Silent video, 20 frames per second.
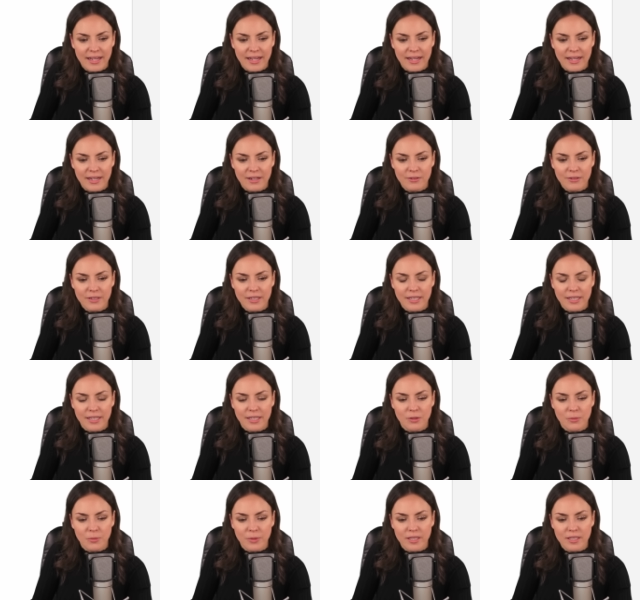How
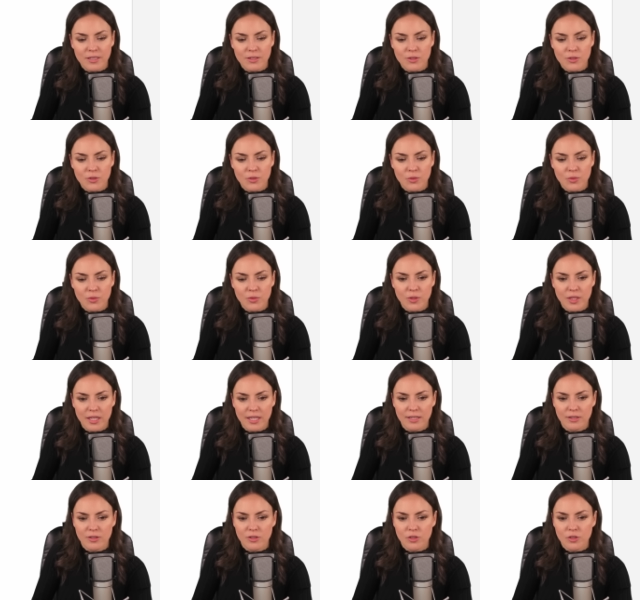can we do
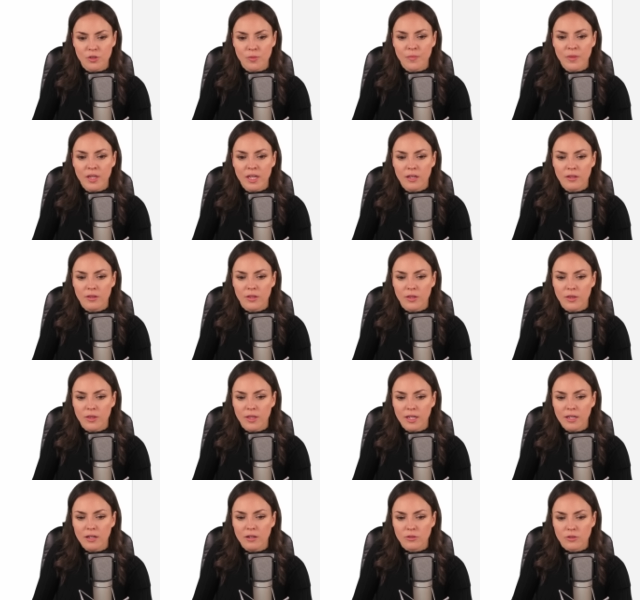this? The
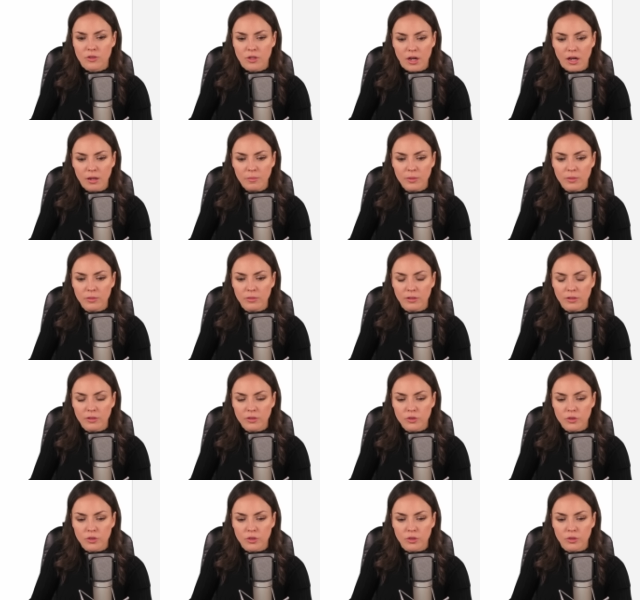thing on top
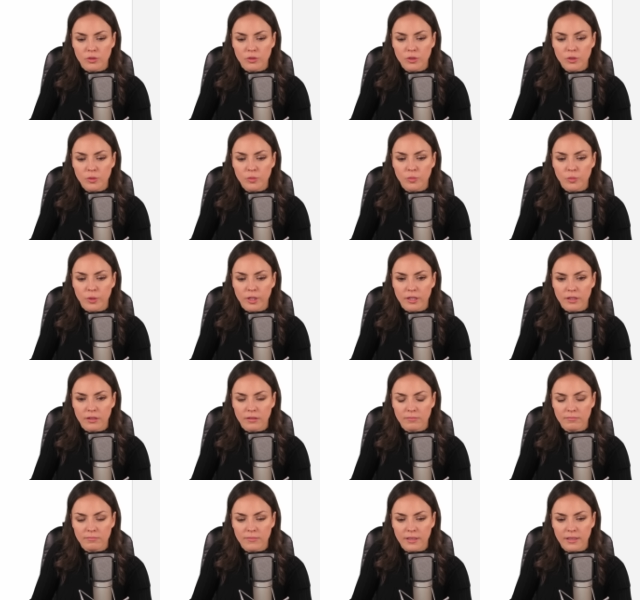looks good. We
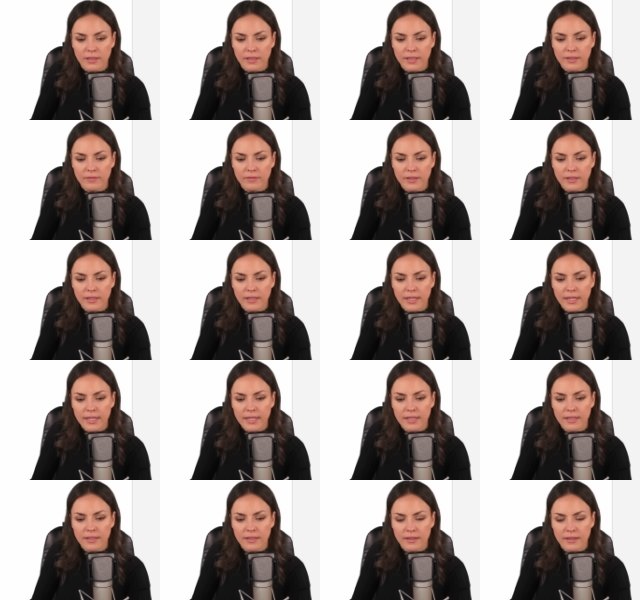can leave it
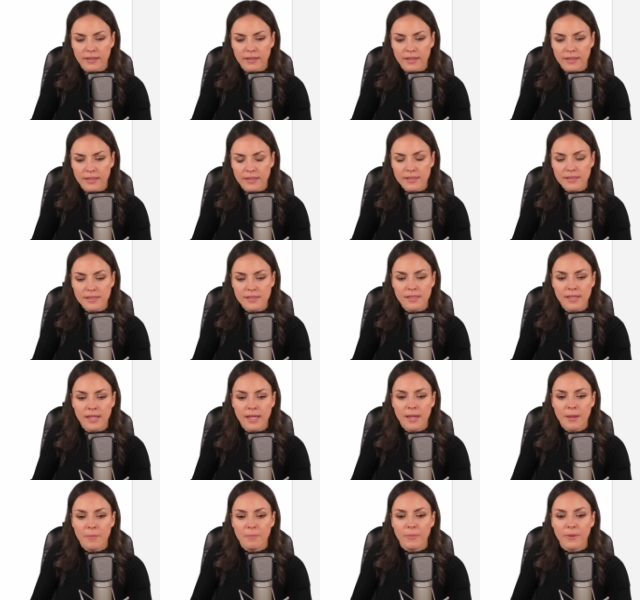like this,
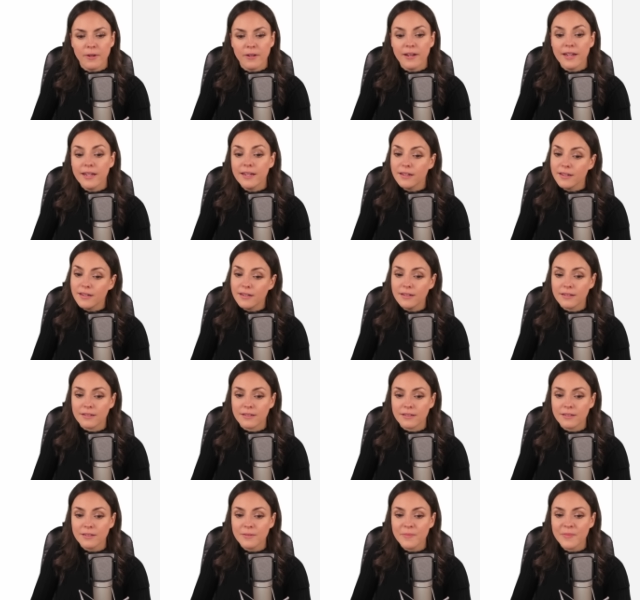but
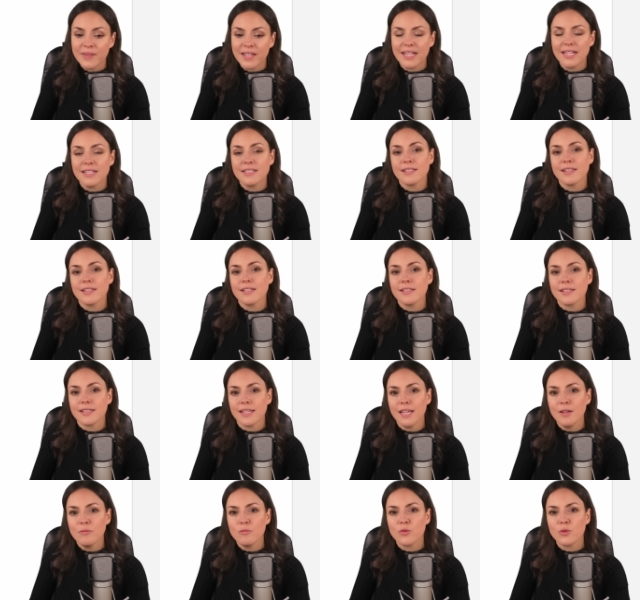here It's the
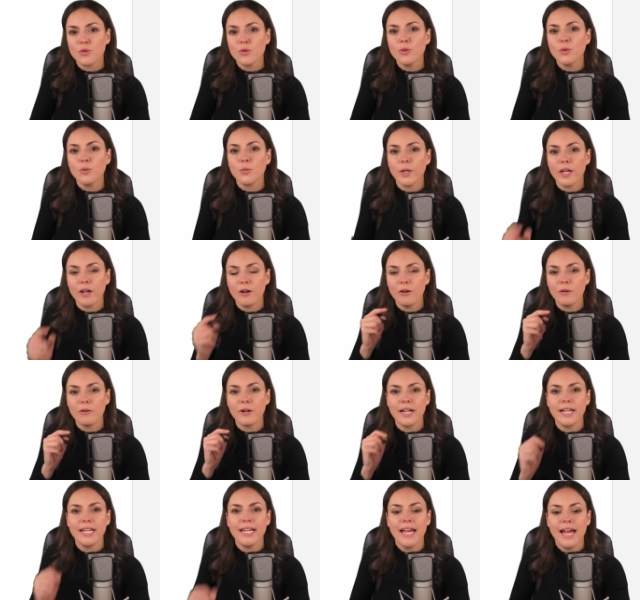same rule we
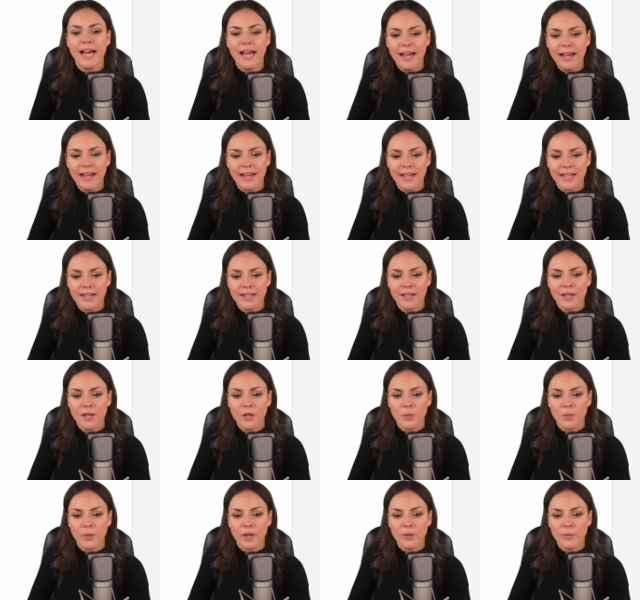already had
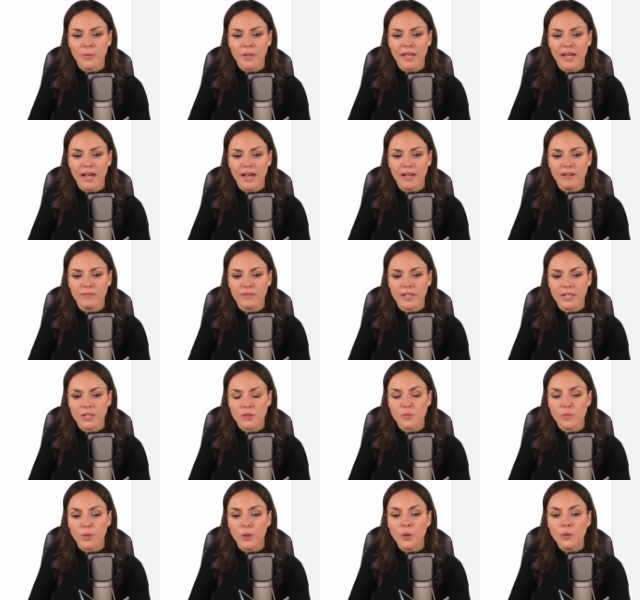when we have an
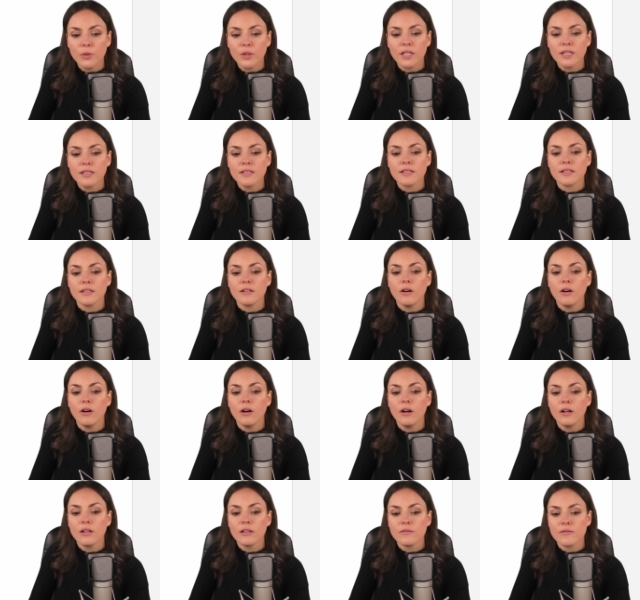exponent and
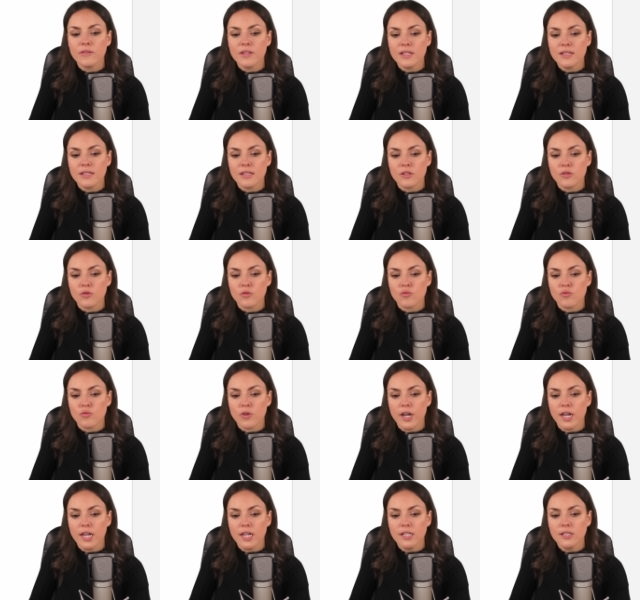all of this is
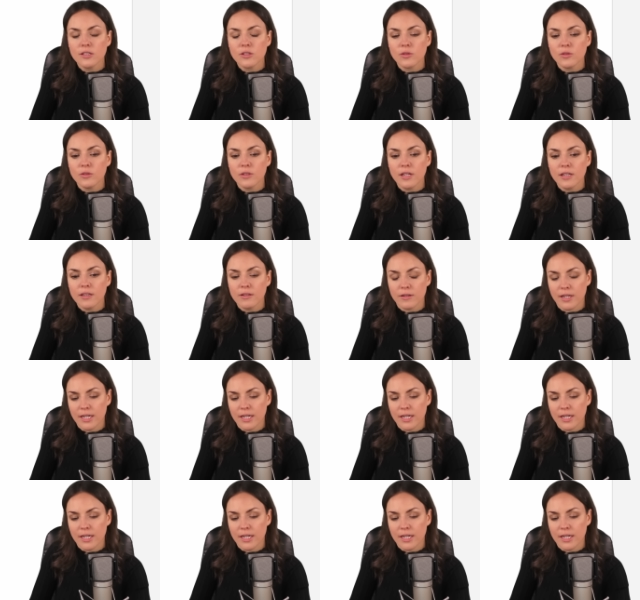raised to another